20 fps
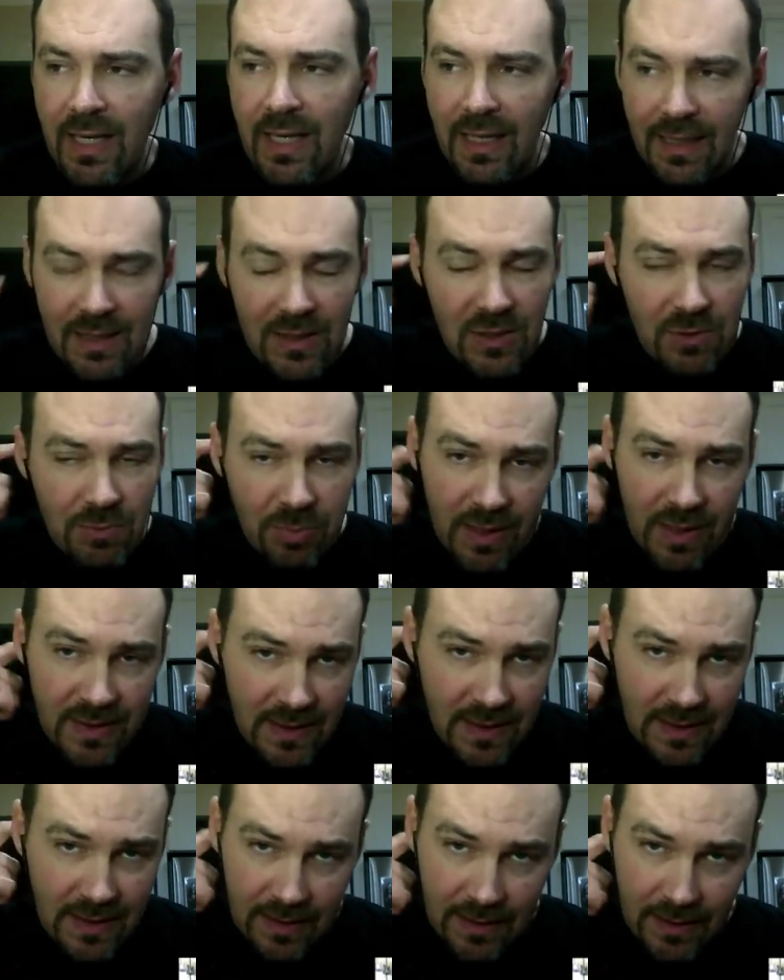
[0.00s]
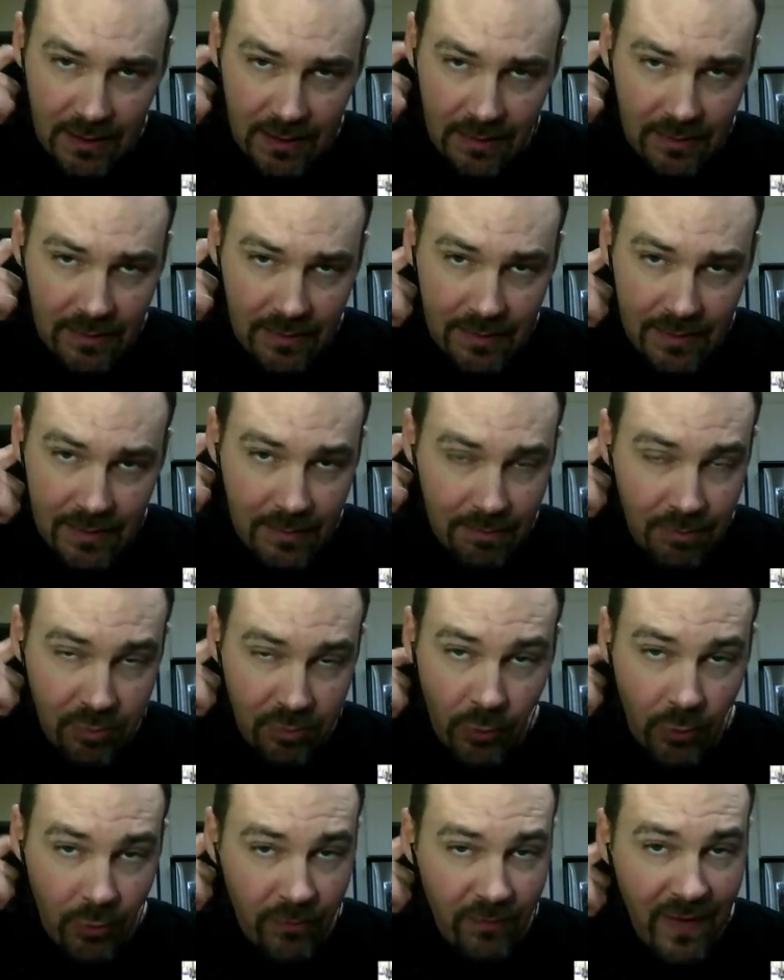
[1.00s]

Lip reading: each place that the brewer